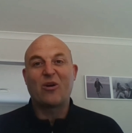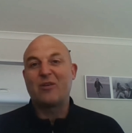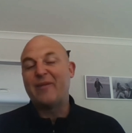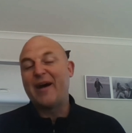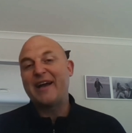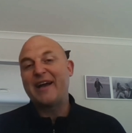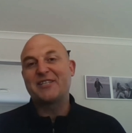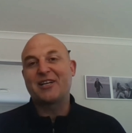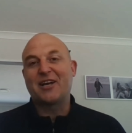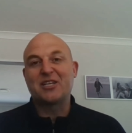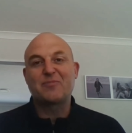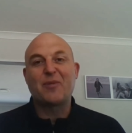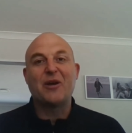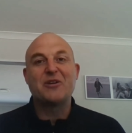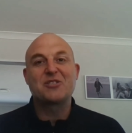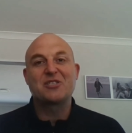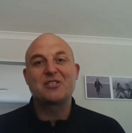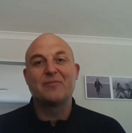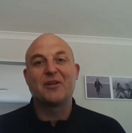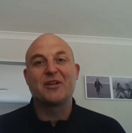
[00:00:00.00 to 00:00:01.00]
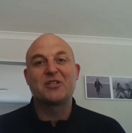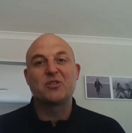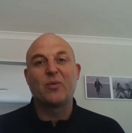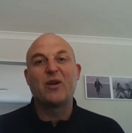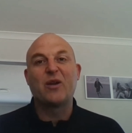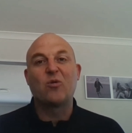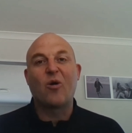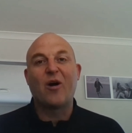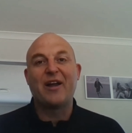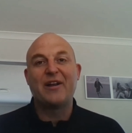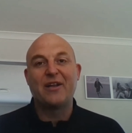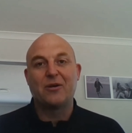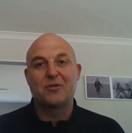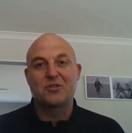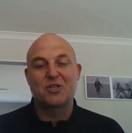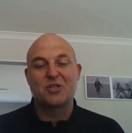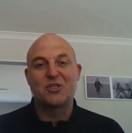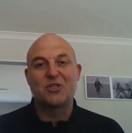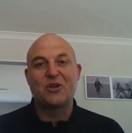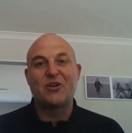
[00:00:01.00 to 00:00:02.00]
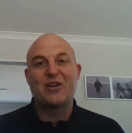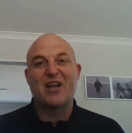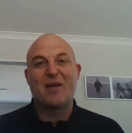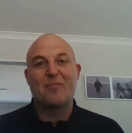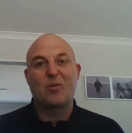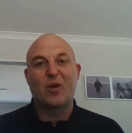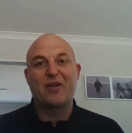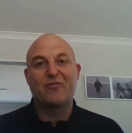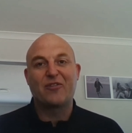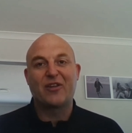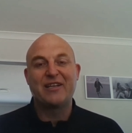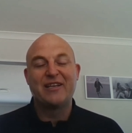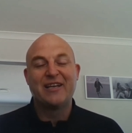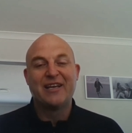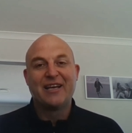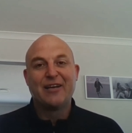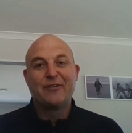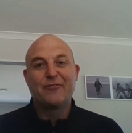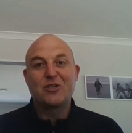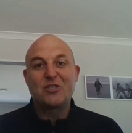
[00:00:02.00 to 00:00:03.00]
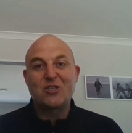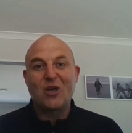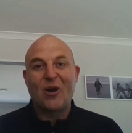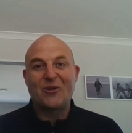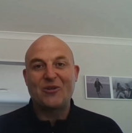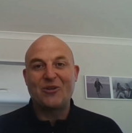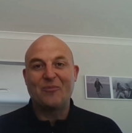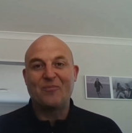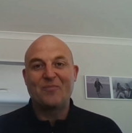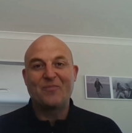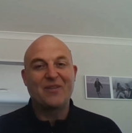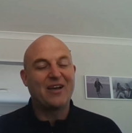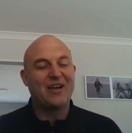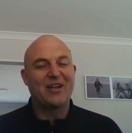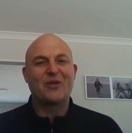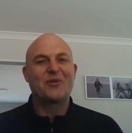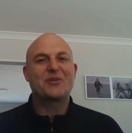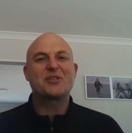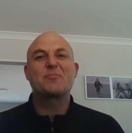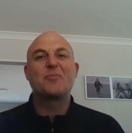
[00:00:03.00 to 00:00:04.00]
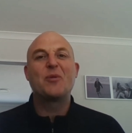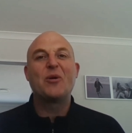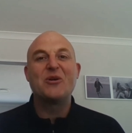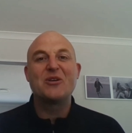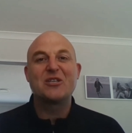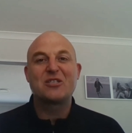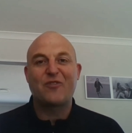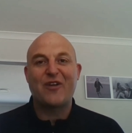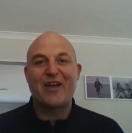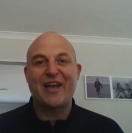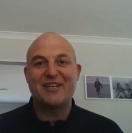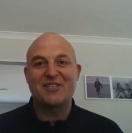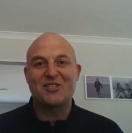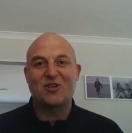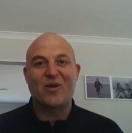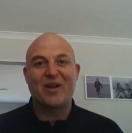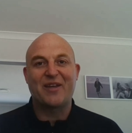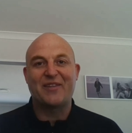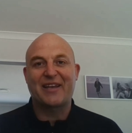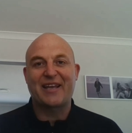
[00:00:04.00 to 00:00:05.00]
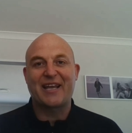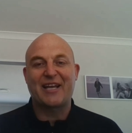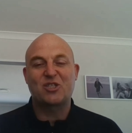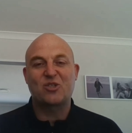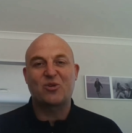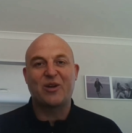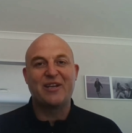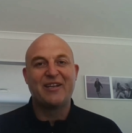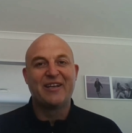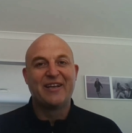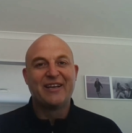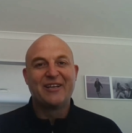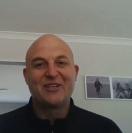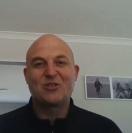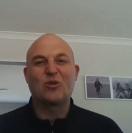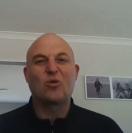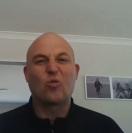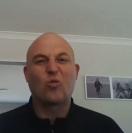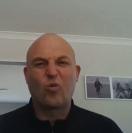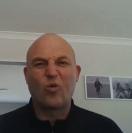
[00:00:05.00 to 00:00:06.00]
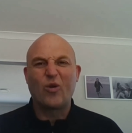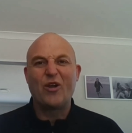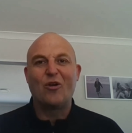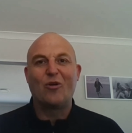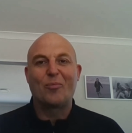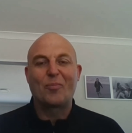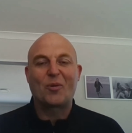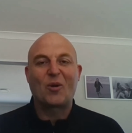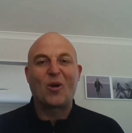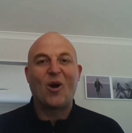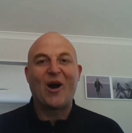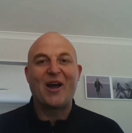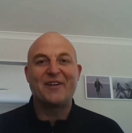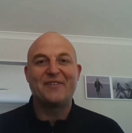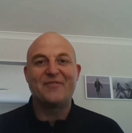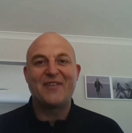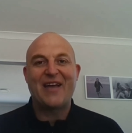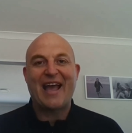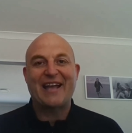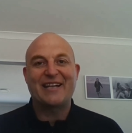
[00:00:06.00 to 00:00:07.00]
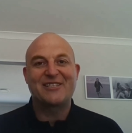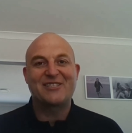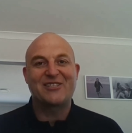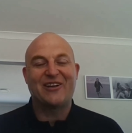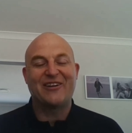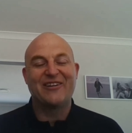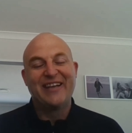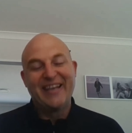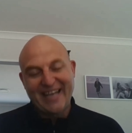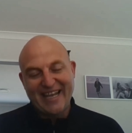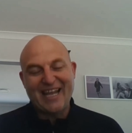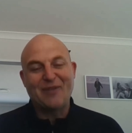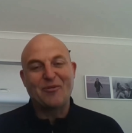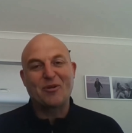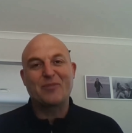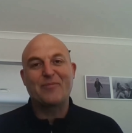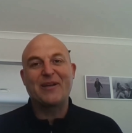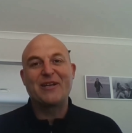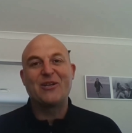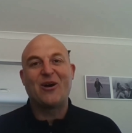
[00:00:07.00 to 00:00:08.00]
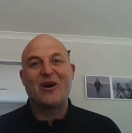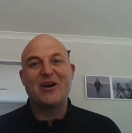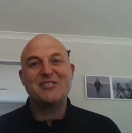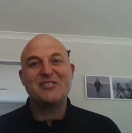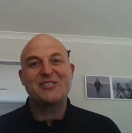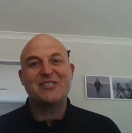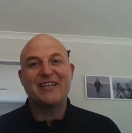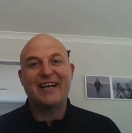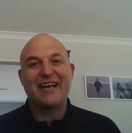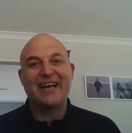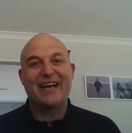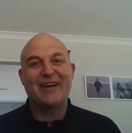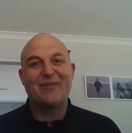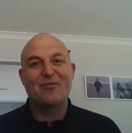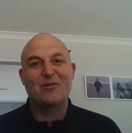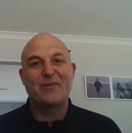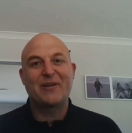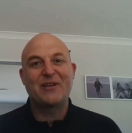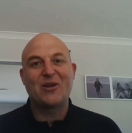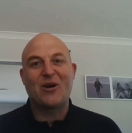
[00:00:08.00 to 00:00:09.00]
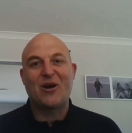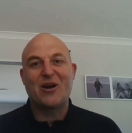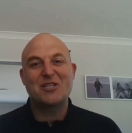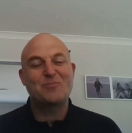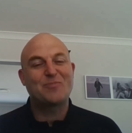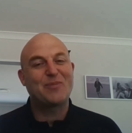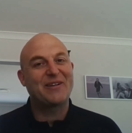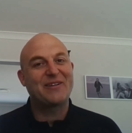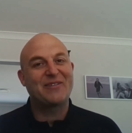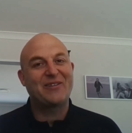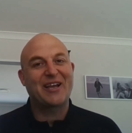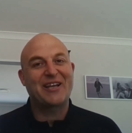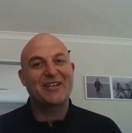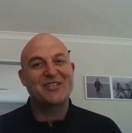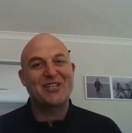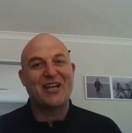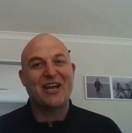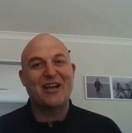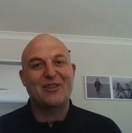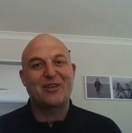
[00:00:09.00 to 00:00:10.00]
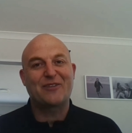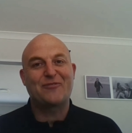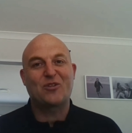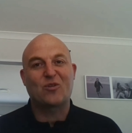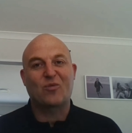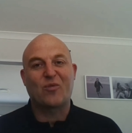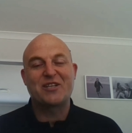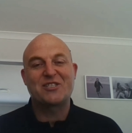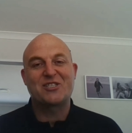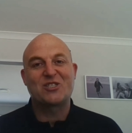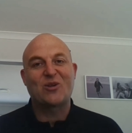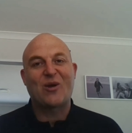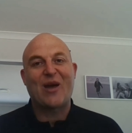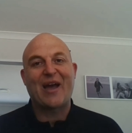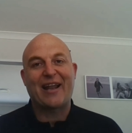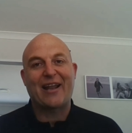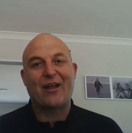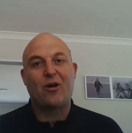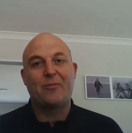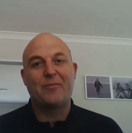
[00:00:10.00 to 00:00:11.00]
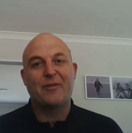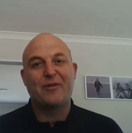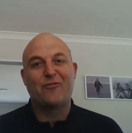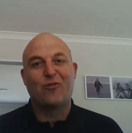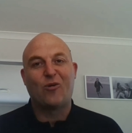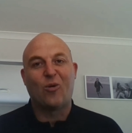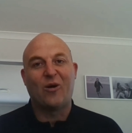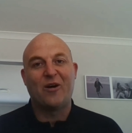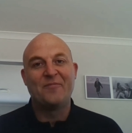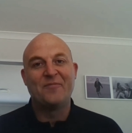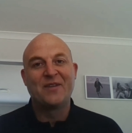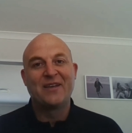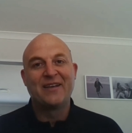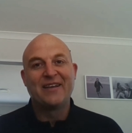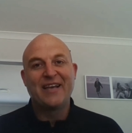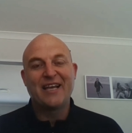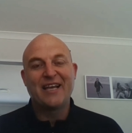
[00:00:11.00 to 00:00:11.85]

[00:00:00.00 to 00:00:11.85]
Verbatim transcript: quite amazing. I suppose similar to when Ryan Nelsen turned out briefly for Tottenham. A lot of Spurs fans around the country took real pride in that. So yeah, it would have been nice. Uh, would have been nice. But like I say, I think for the reasons I outlined before,